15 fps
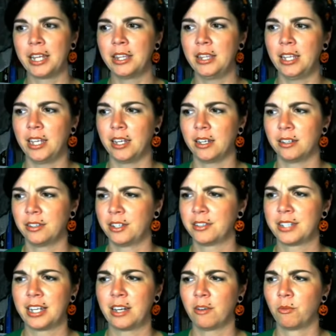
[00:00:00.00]
there's
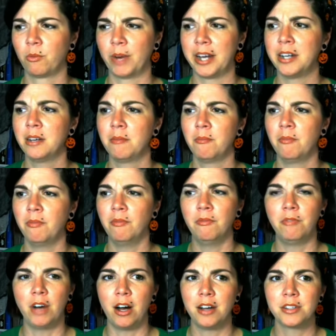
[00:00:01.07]
like a random
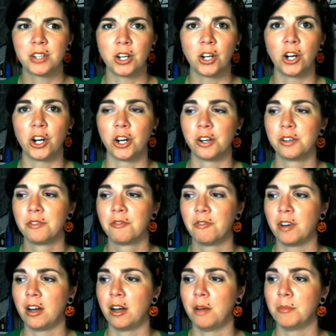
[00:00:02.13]
vase or urn
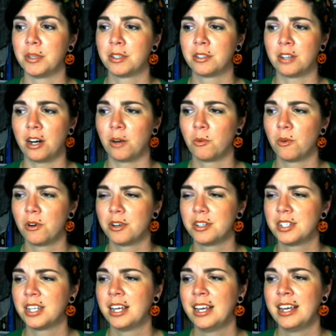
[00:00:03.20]
from Star Wars,
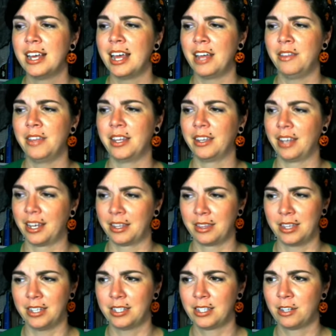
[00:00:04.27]
and then like
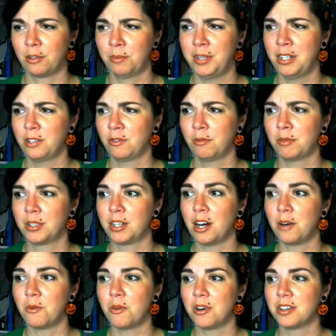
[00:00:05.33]
this little piece from Star
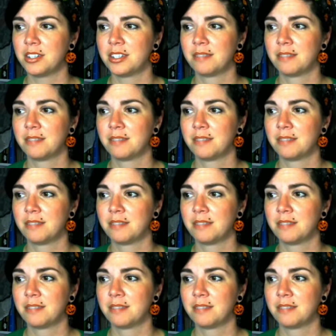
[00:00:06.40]
Wars.